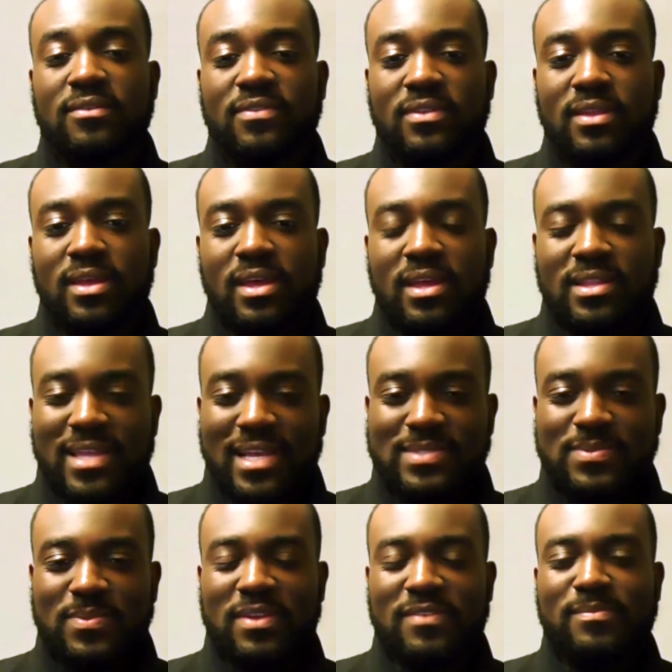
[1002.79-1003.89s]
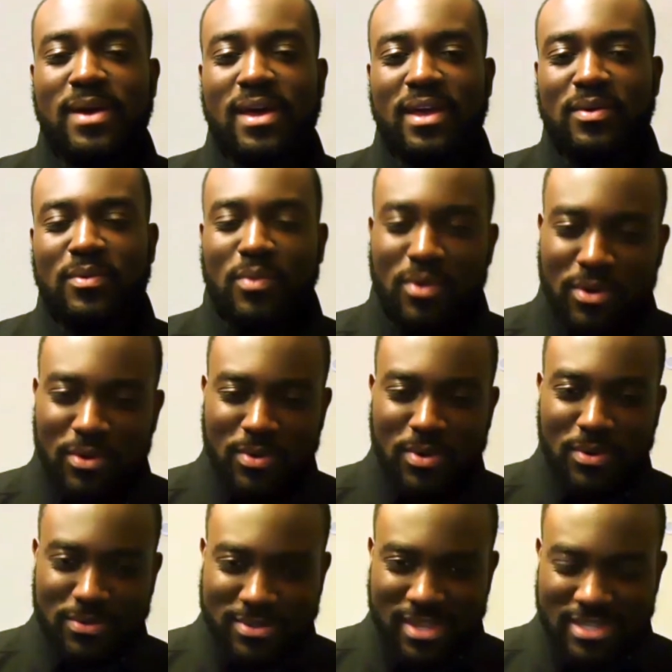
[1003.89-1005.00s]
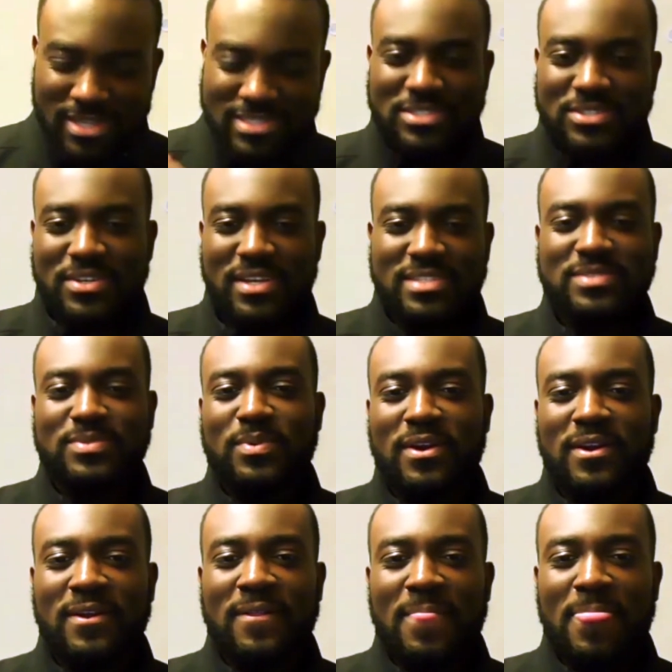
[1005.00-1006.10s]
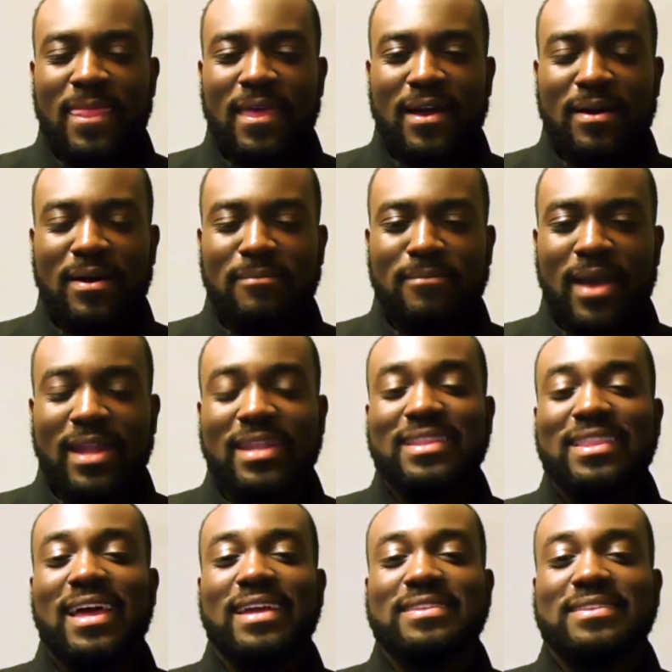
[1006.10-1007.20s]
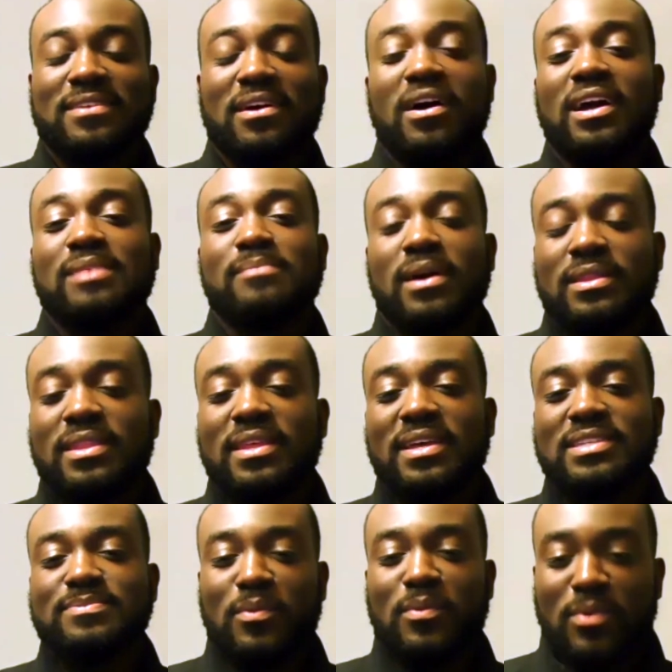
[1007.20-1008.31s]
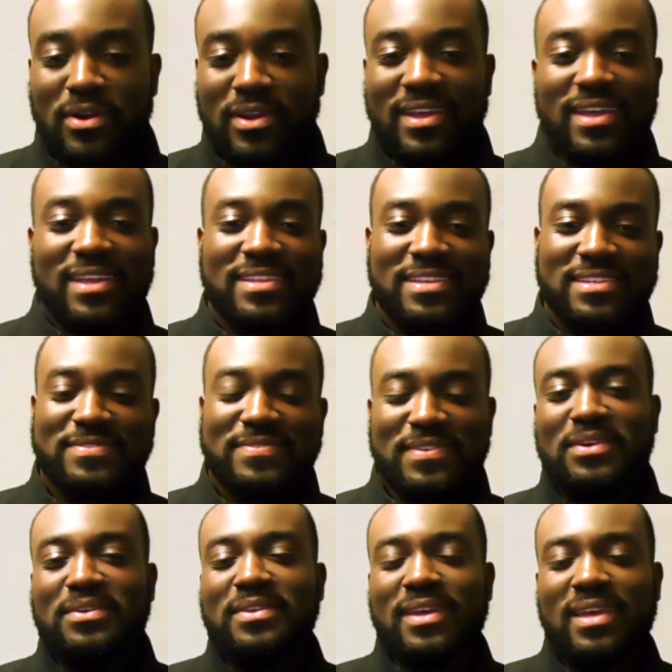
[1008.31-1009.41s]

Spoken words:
And that's one of my quote unquote toxic traits where I didn't like talking about things, but working in this field,